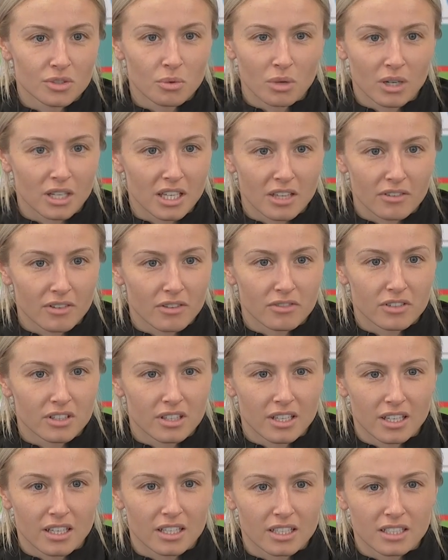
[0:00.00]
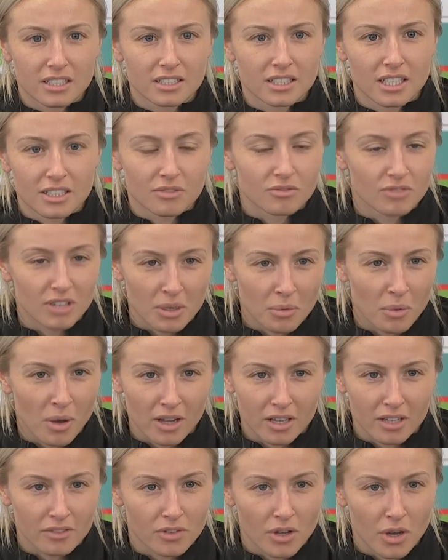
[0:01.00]
you want to give everything, and it doesn't really
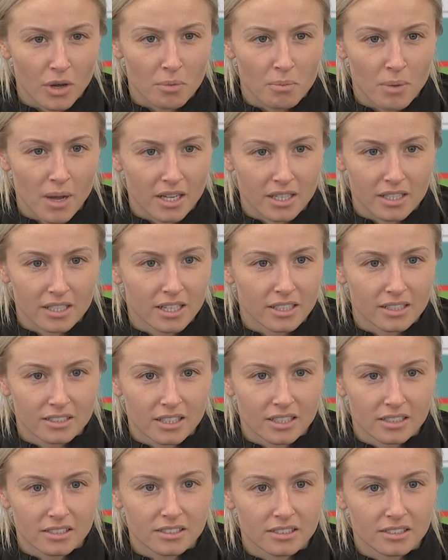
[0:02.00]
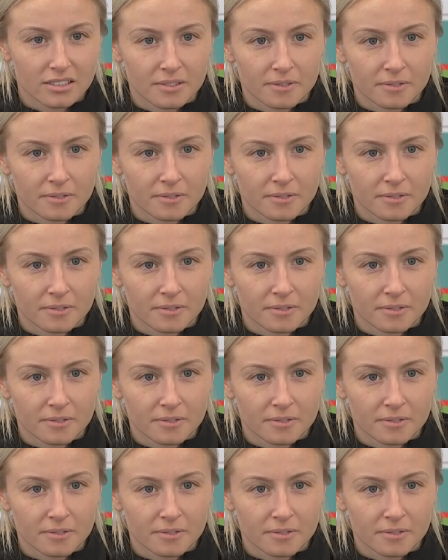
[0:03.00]
work if you hold back in any sense.